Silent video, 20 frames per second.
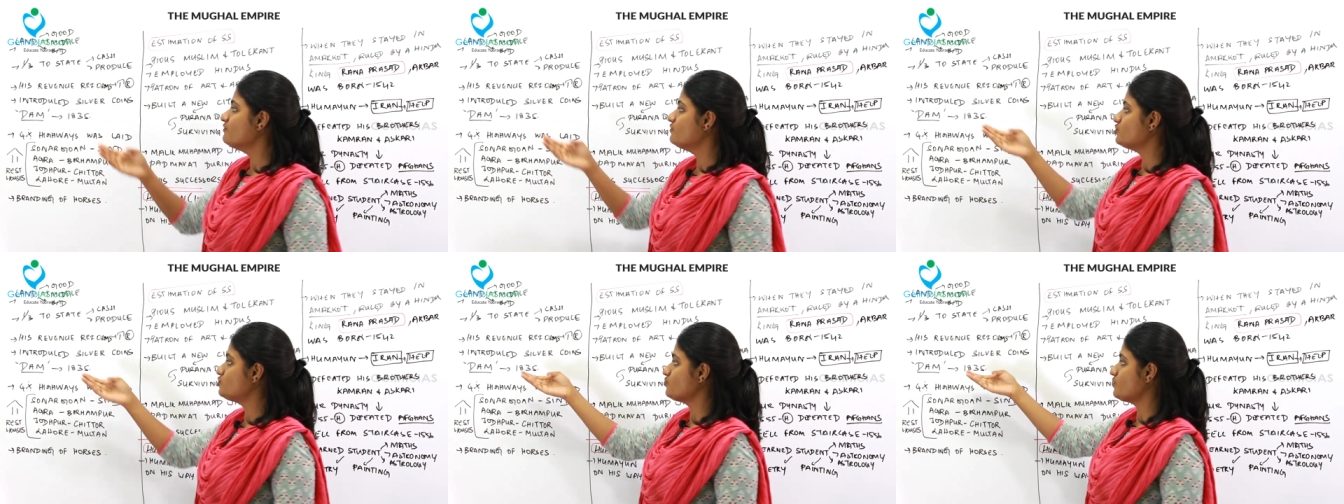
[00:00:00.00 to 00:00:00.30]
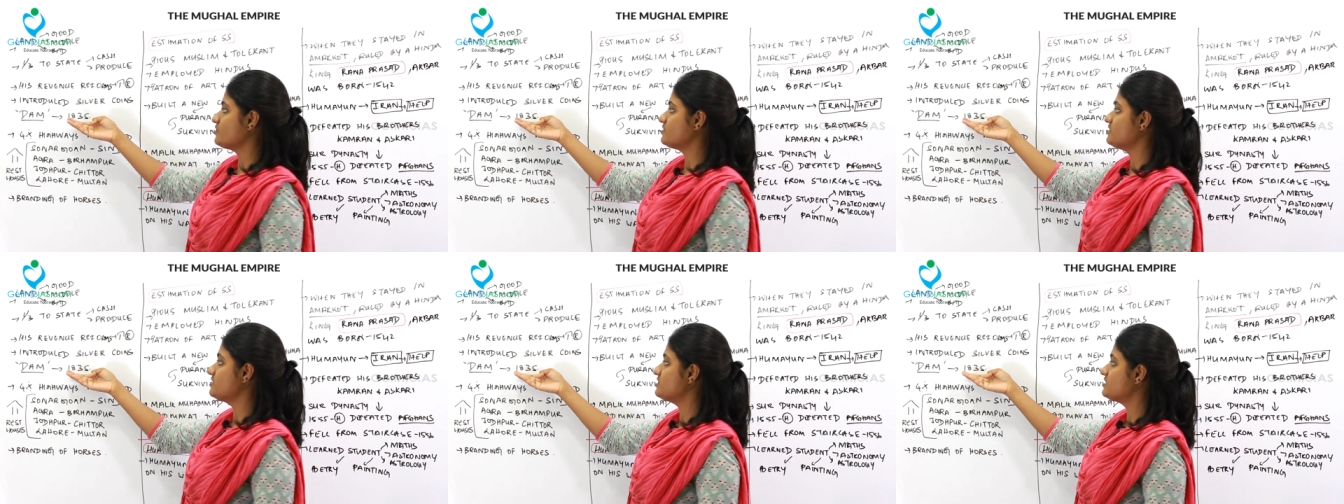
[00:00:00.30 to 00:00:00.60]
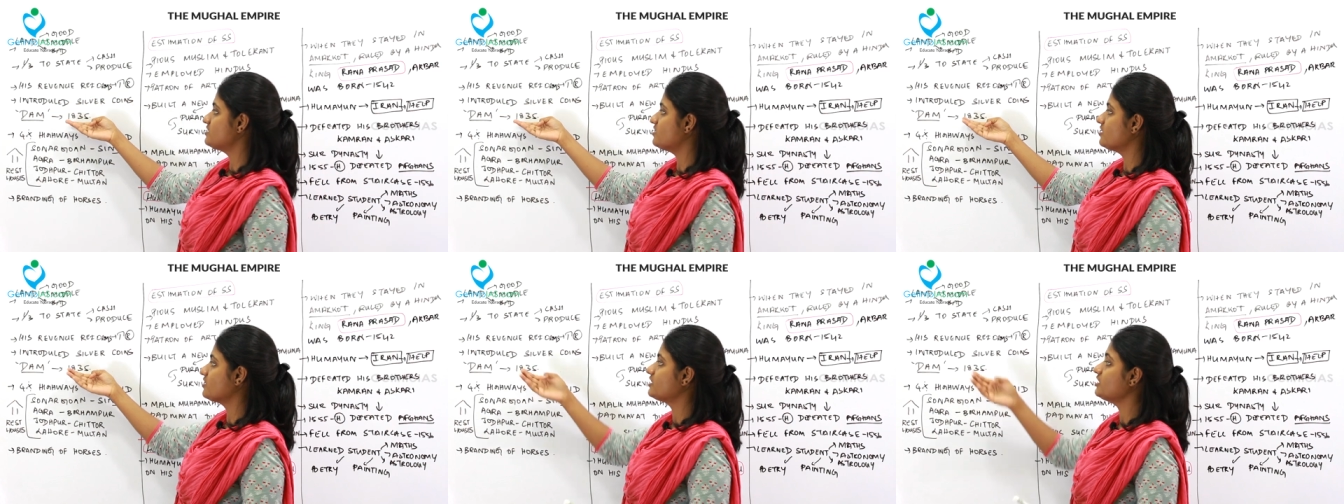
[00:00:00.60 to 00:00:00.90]
which was
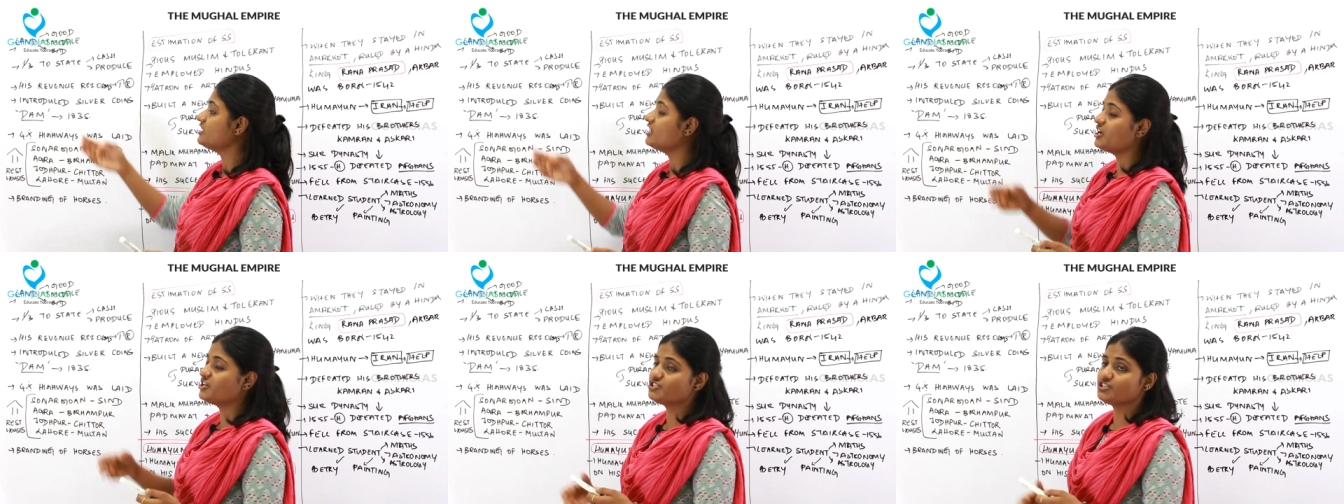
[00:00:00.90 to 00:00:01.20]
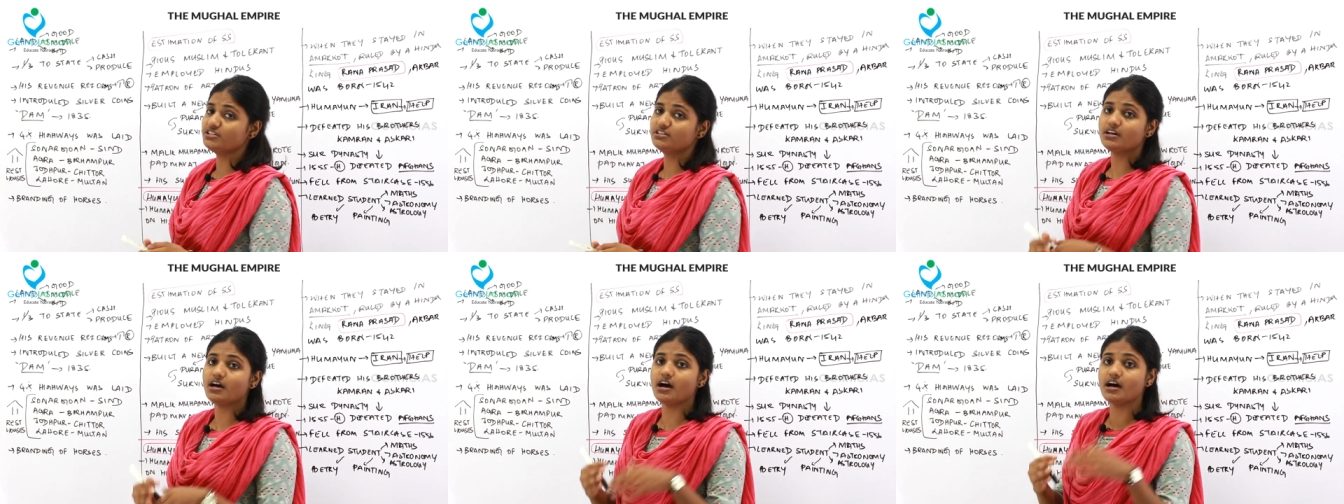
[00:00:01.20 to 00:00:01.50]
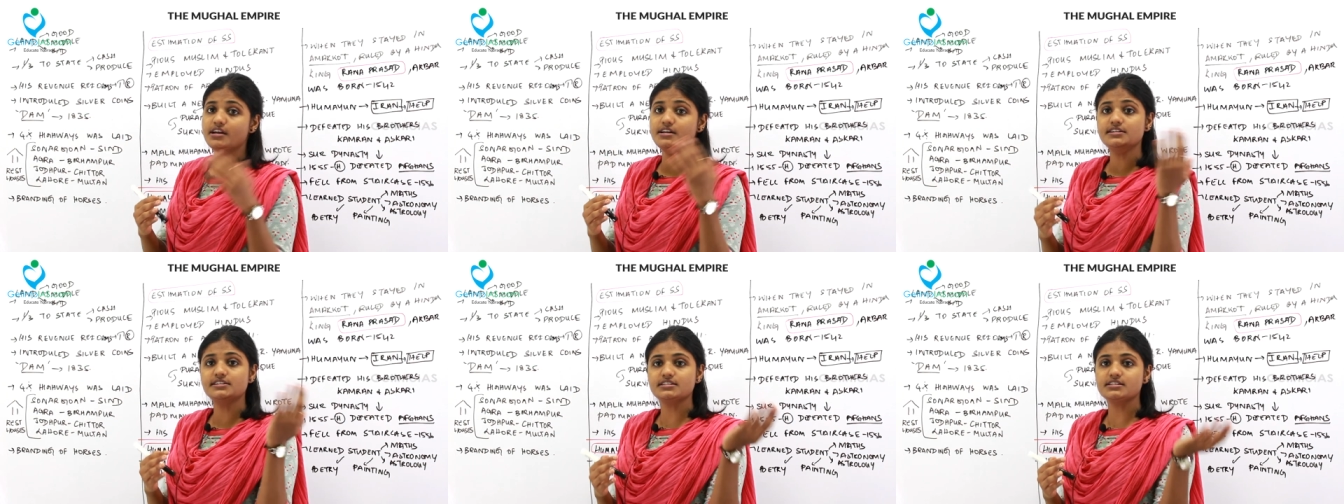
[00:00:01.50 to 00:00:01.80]
in circulation
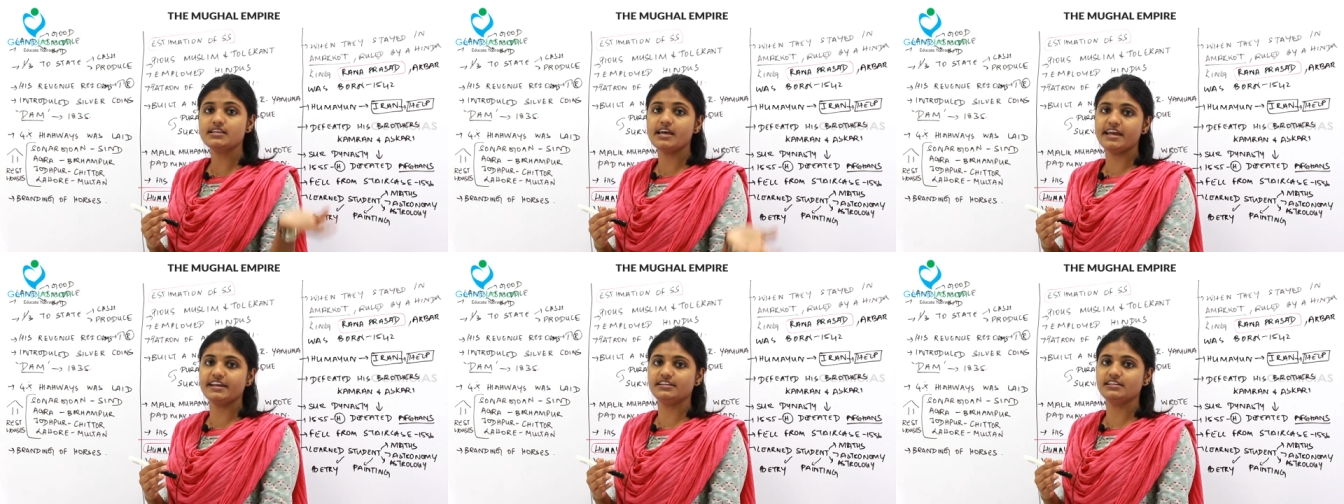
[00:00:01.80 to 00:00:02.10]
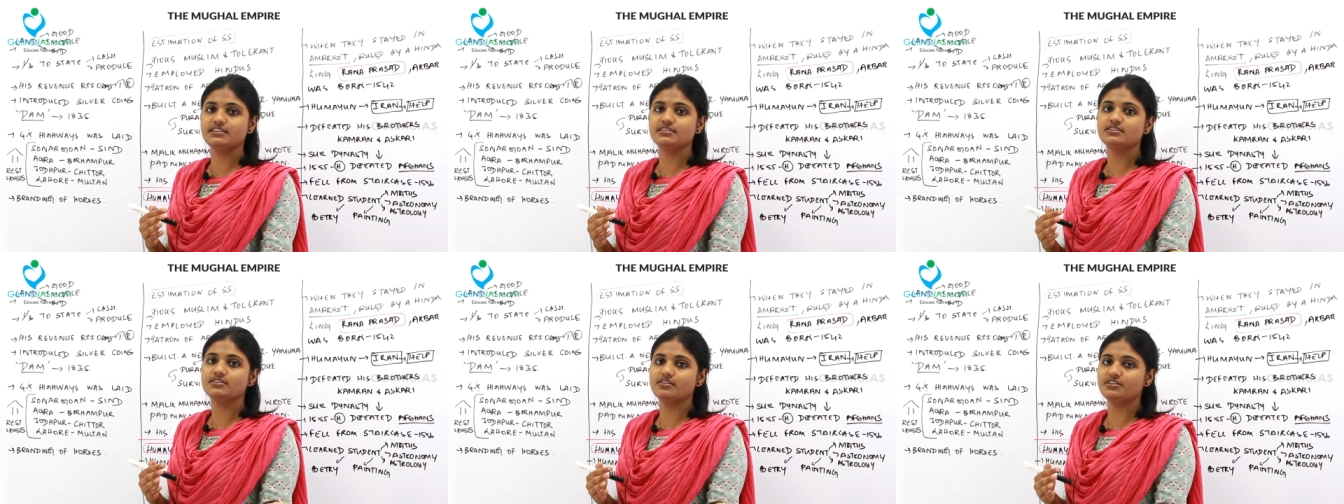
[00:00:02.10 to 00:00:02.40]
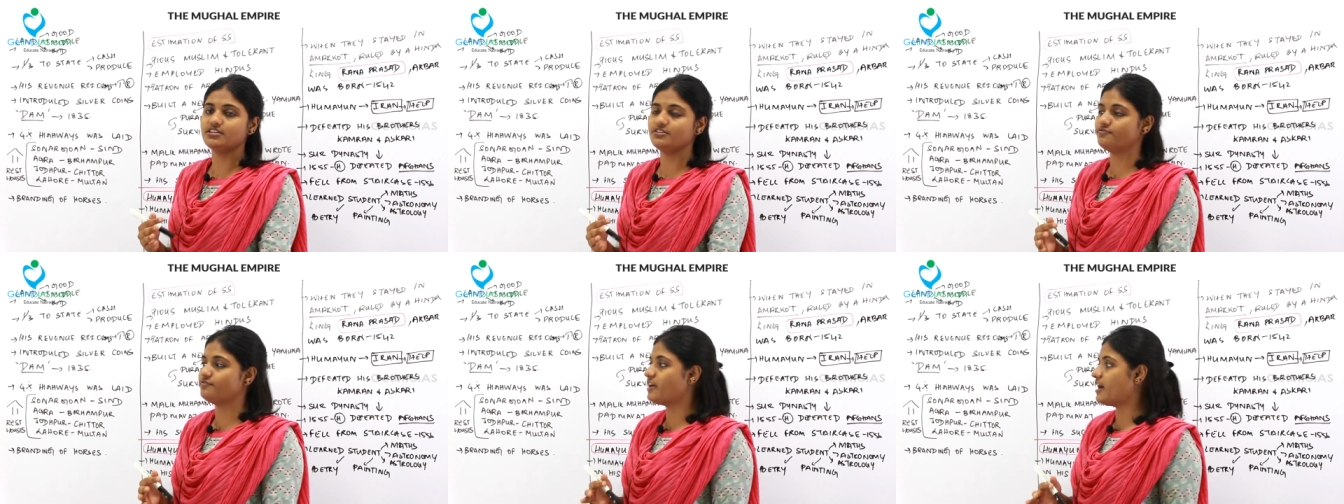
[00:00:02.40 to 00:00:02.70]
until eighteen
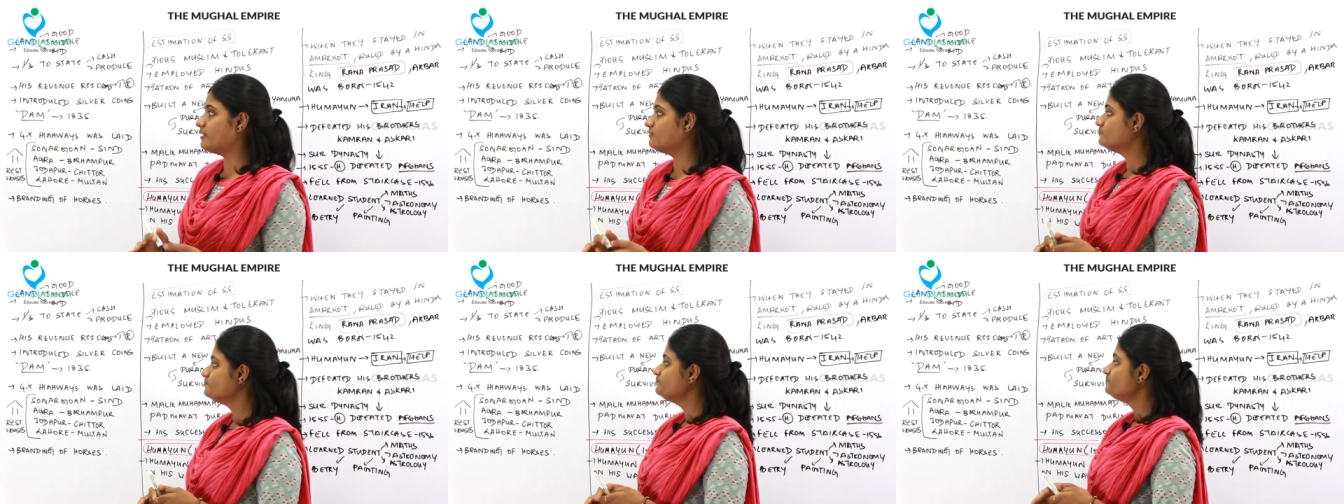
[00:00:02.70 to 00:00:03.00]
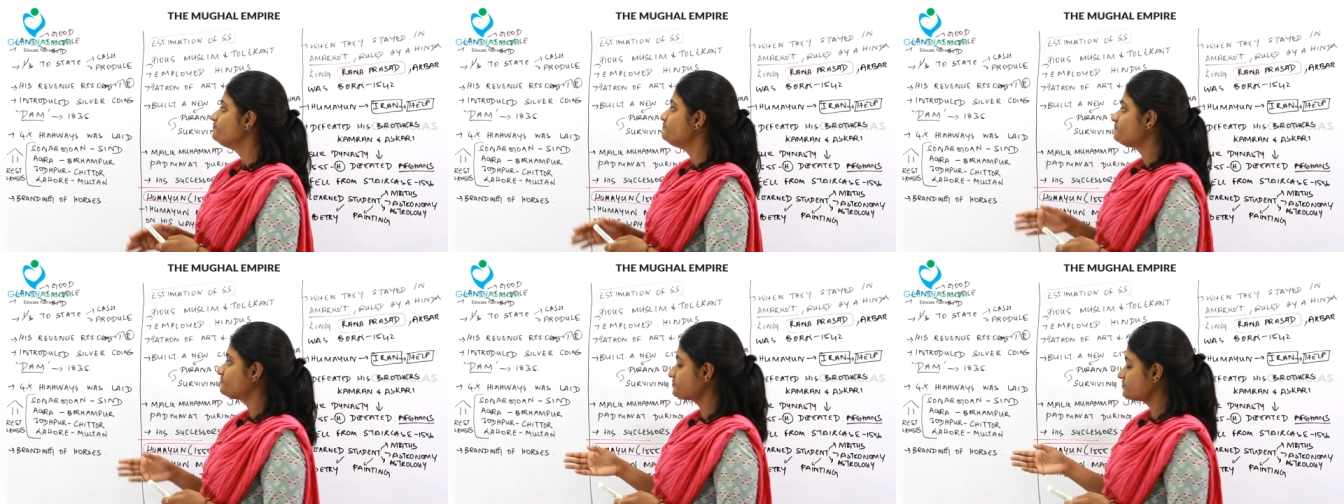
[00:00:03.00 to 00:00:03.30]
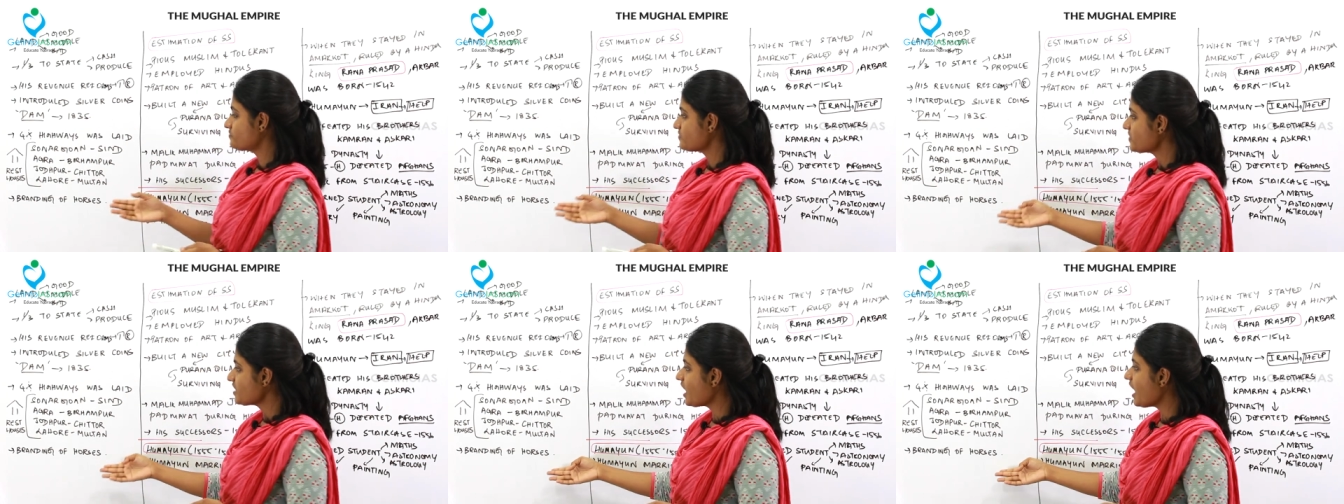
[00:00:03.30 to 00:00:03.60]
thirty-five.
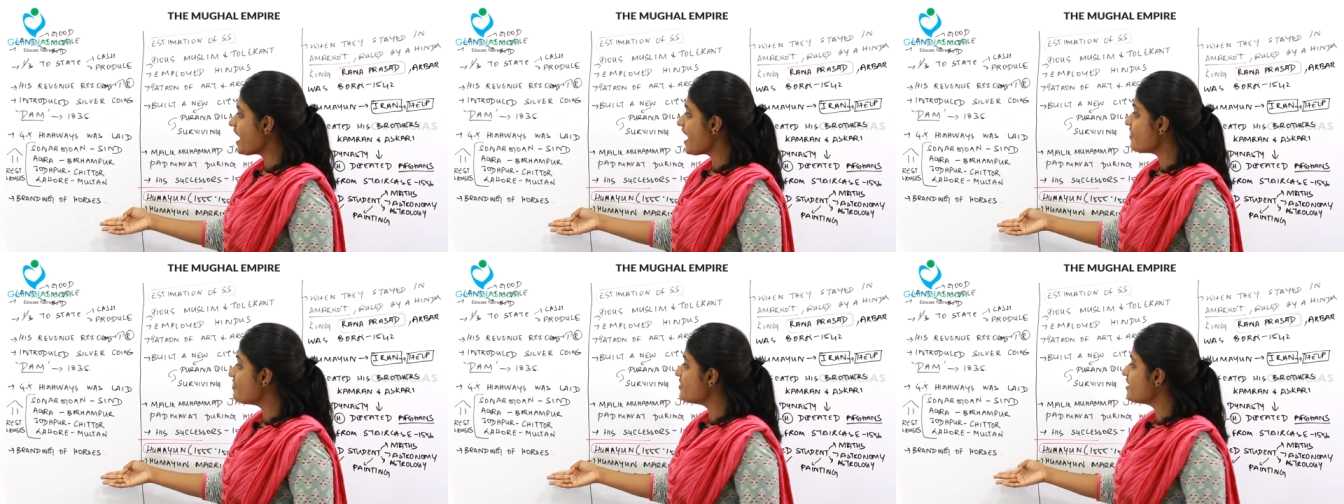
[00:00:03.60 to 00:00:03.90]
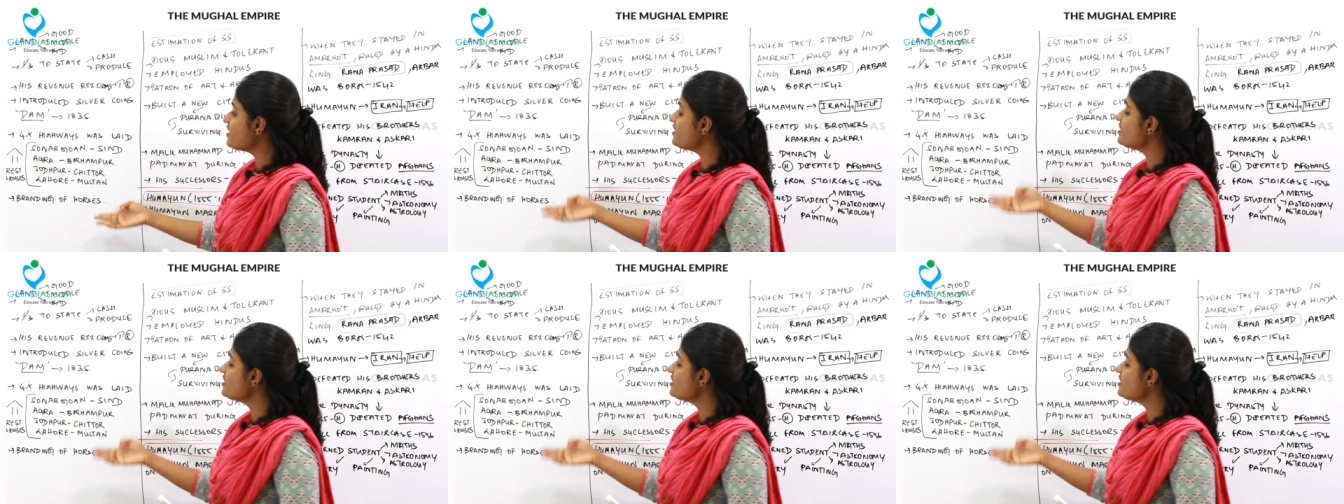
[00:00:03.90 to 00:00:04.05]
And